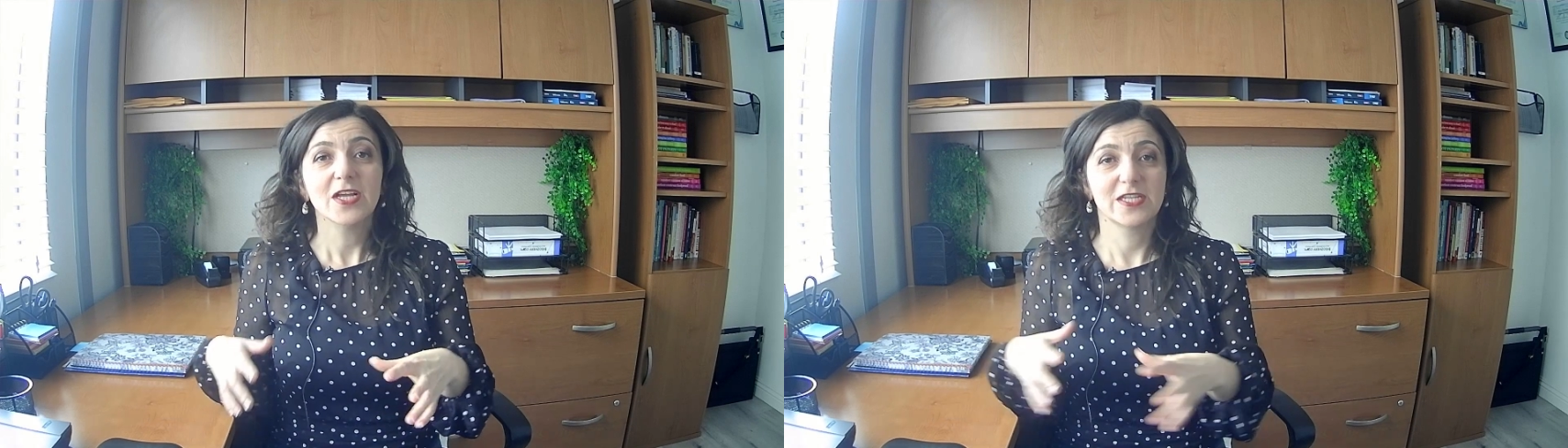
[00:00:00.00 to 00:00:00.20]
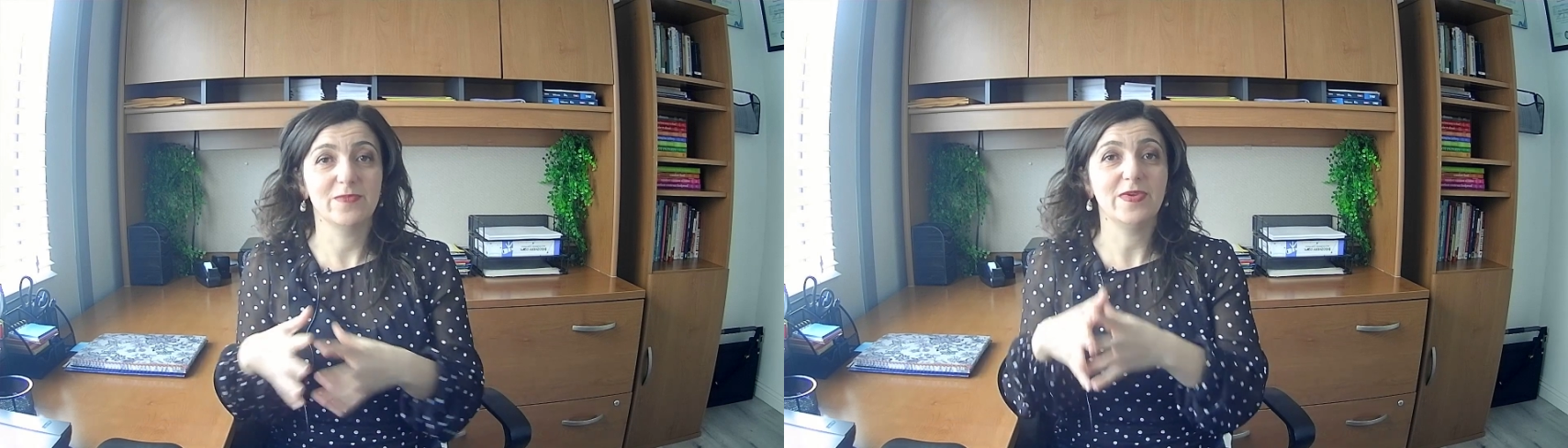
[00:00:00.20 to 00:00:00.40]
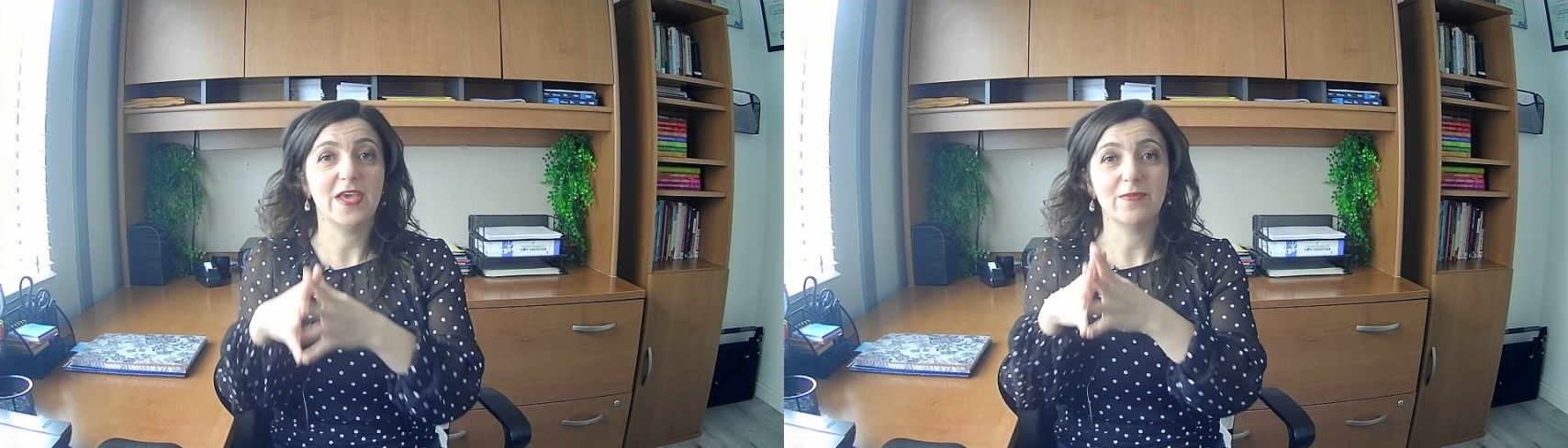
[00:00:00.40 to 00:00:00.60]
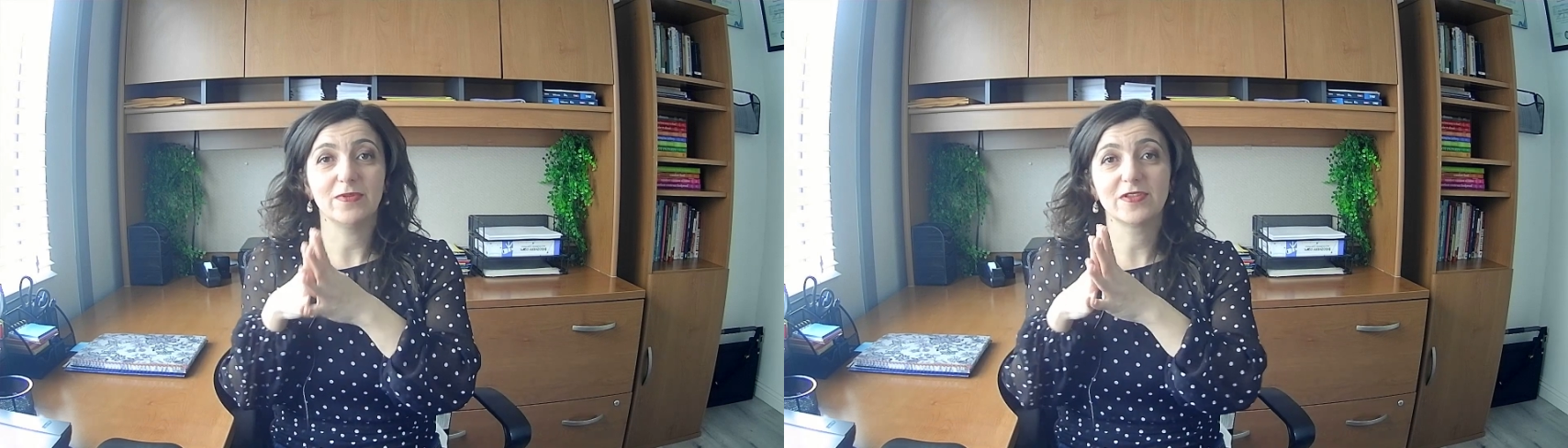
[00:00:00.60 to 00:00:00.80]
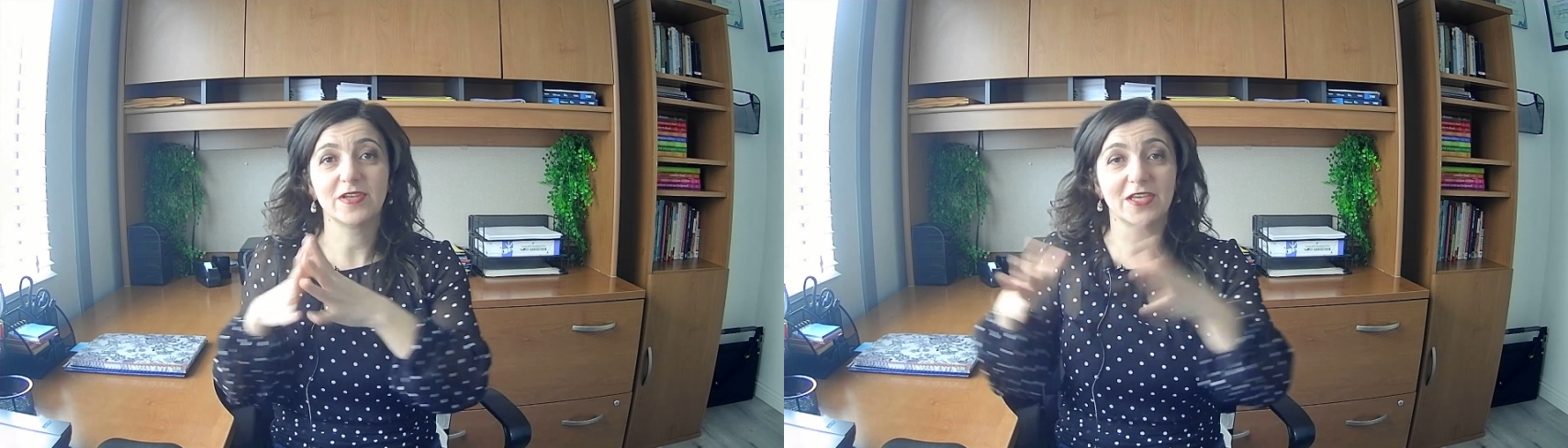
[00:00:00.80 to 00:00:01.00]
to be
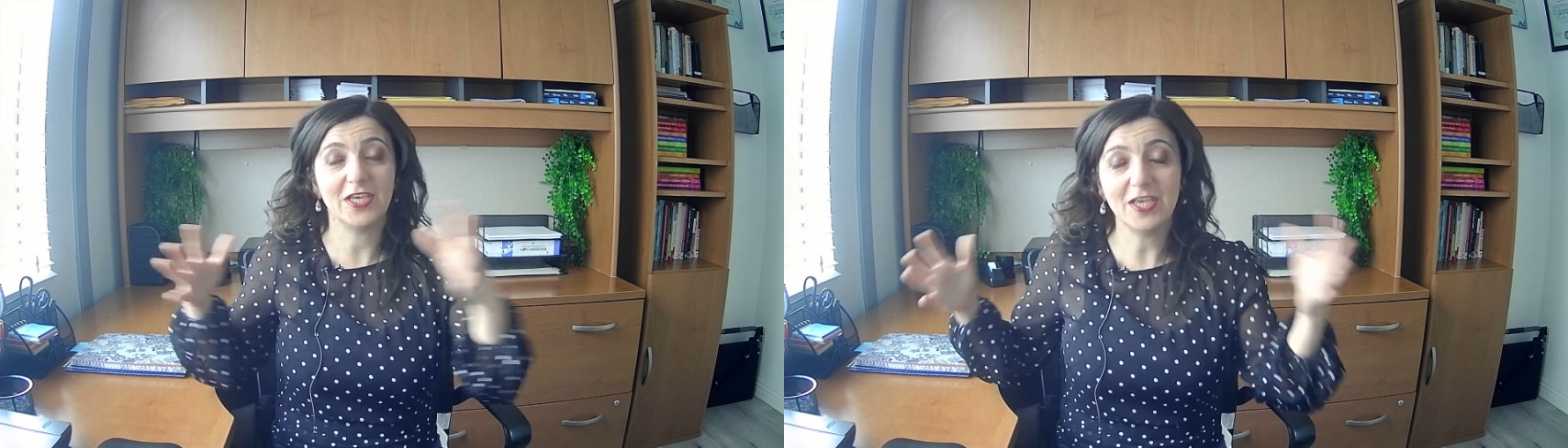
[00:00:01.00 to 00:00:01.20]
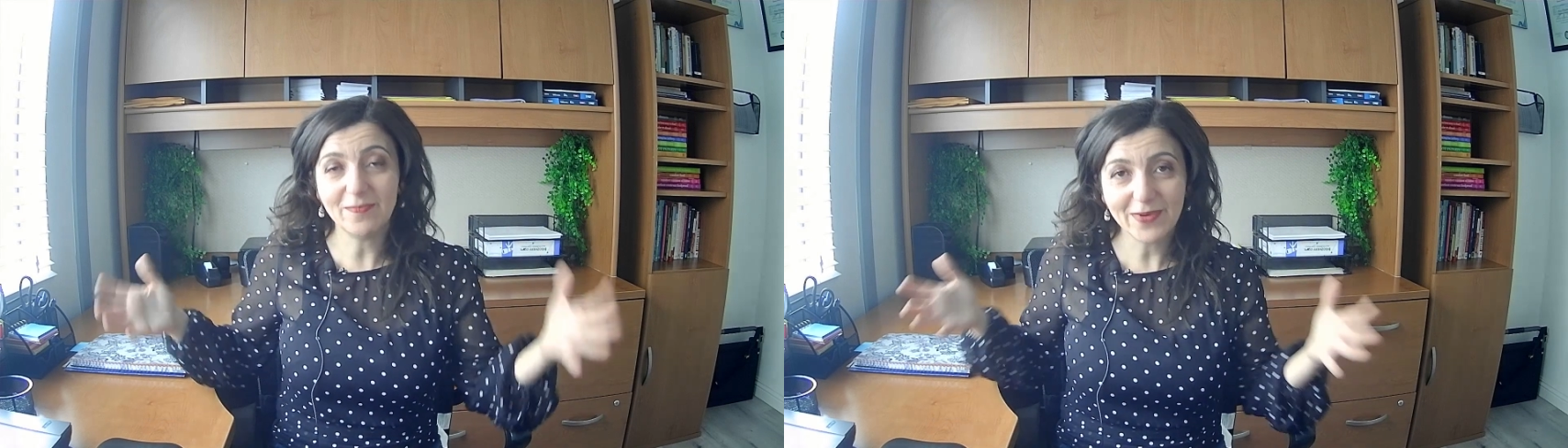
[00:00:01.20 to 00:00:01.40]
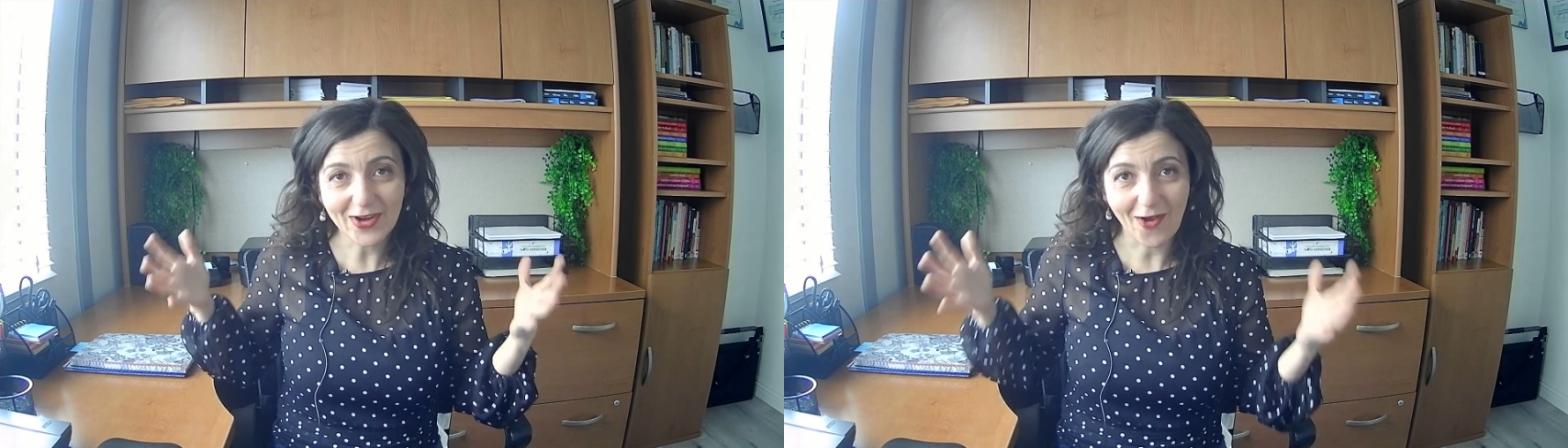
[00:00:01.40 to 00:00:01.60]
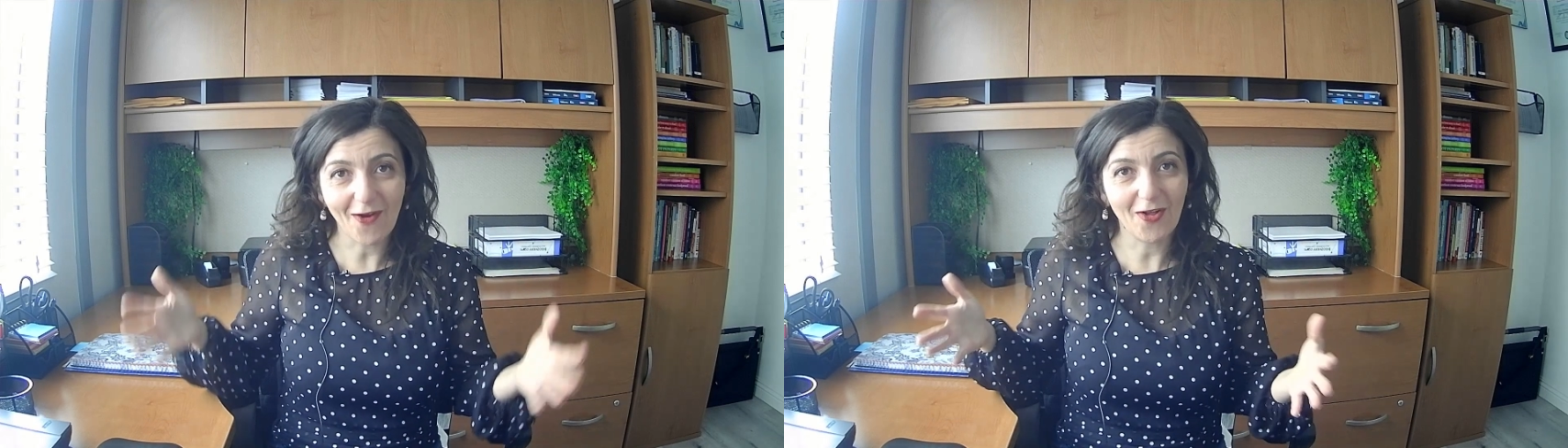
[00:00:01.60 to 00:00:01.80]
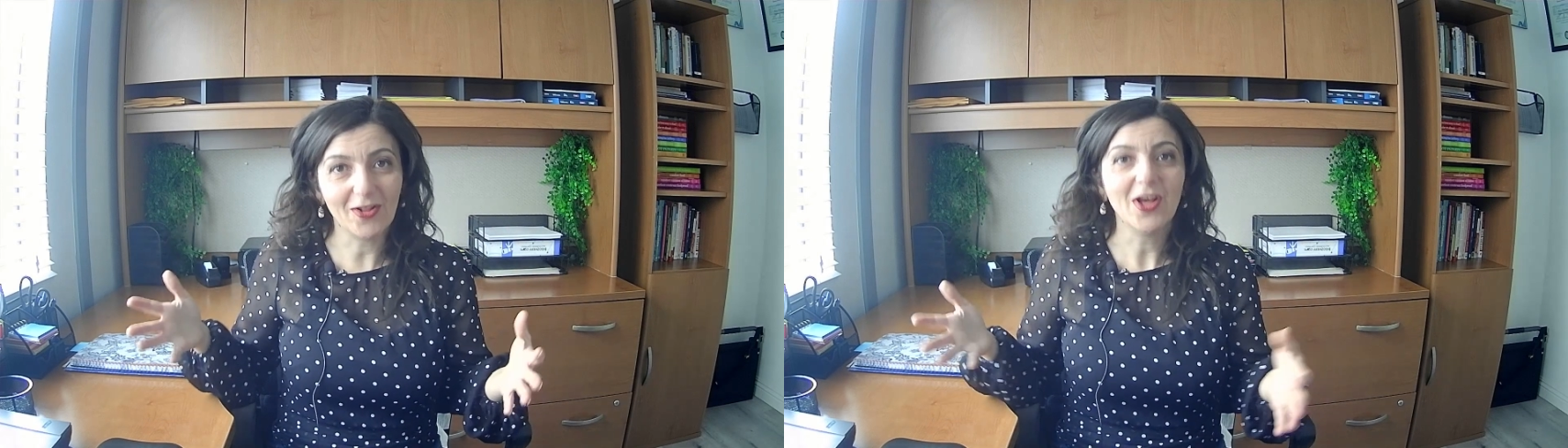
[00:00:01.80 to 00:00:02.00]
able to keep it
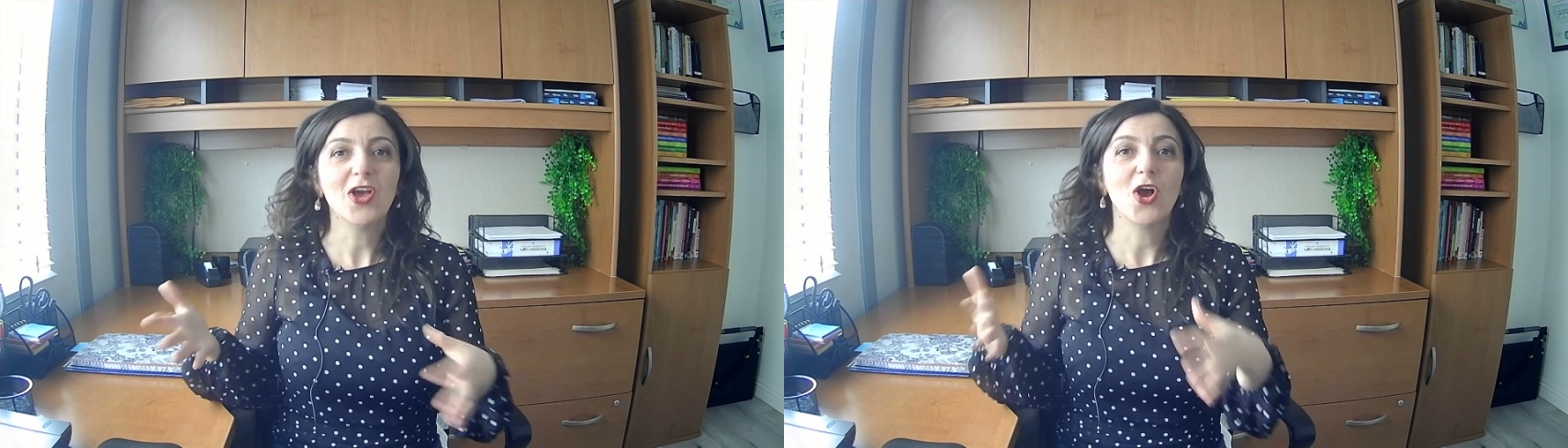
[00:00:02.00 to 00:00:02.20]
all